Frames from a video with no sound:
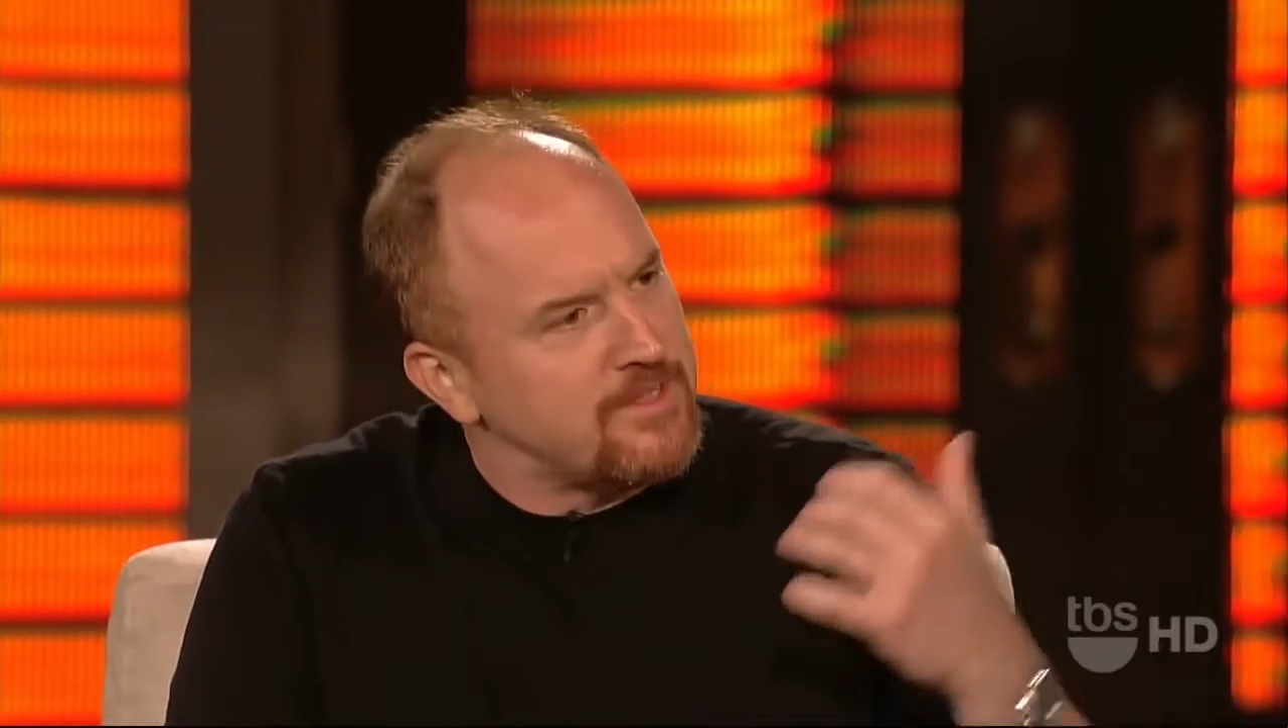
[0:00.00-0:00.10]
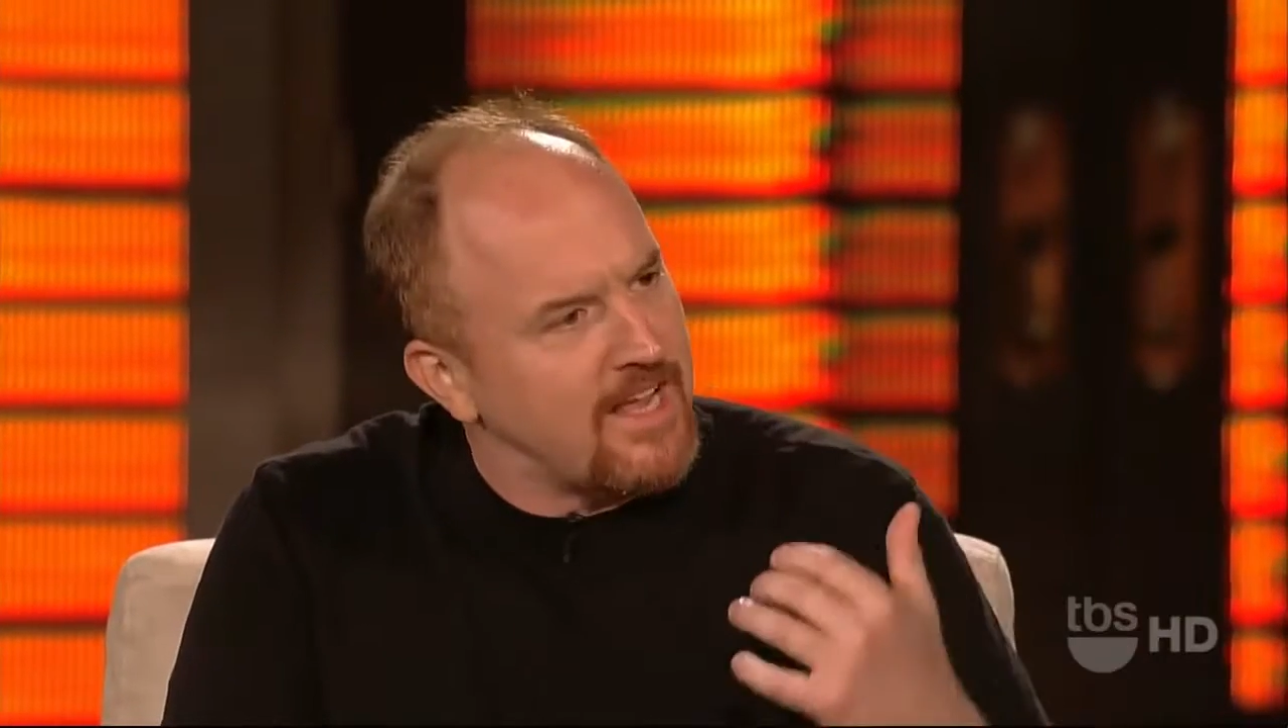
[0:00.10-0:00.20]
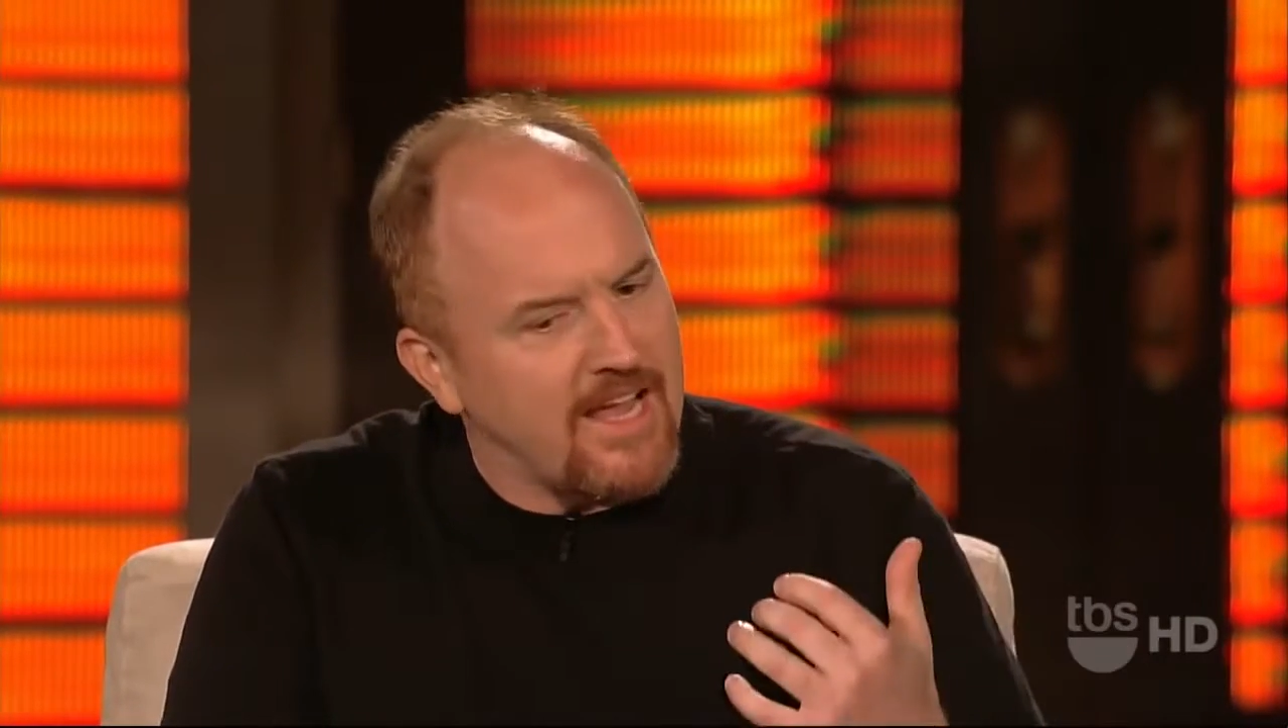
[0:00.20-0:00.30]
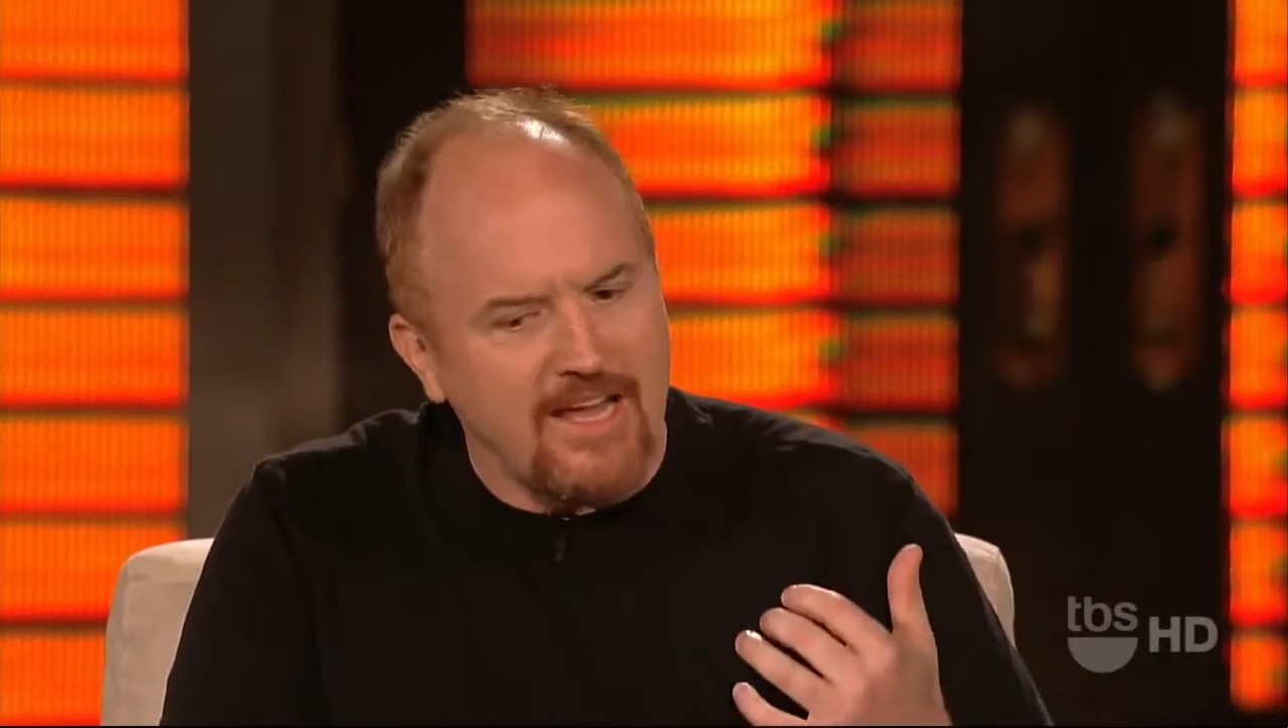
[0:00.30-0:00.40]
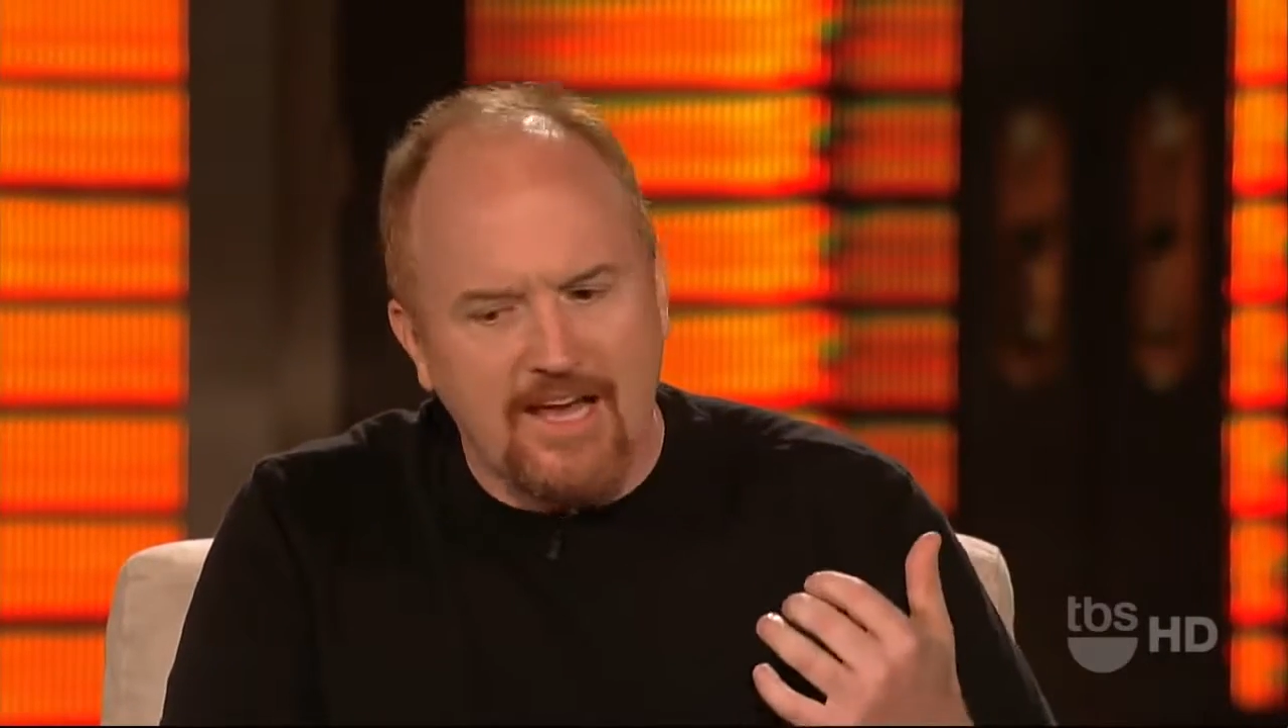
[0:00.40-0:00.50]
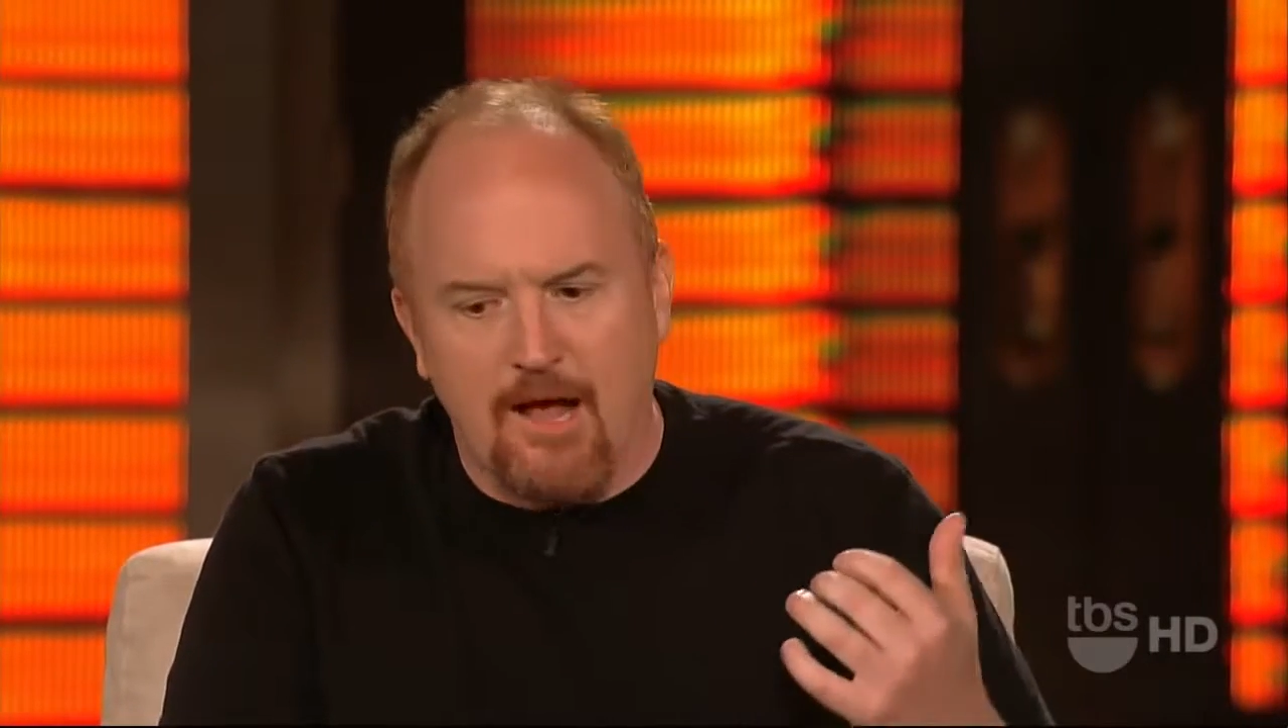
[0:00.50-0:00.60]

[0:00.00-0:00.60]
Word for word: day.